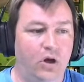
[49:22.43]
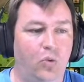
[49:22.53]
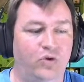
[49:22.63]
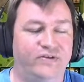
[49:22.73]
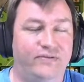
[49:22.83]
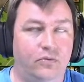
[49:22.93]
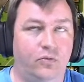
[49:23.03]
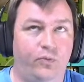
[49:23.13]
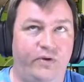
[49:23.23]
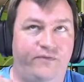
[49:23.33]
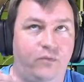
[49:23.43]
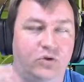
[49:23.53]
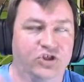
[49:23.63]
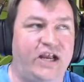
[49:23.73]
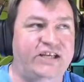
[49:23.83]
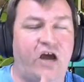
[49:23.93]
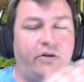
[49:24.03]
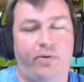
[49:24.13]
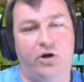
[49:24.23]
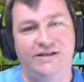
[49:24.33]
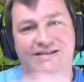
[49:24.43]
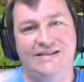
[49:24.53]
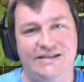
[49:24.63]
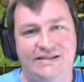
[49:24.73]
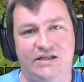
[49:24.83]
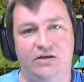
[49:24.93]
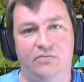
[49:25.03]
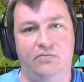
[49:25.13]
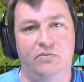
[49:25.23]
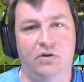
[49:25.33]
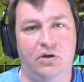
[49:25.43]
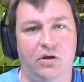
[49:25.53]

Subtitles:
will change how the party sees him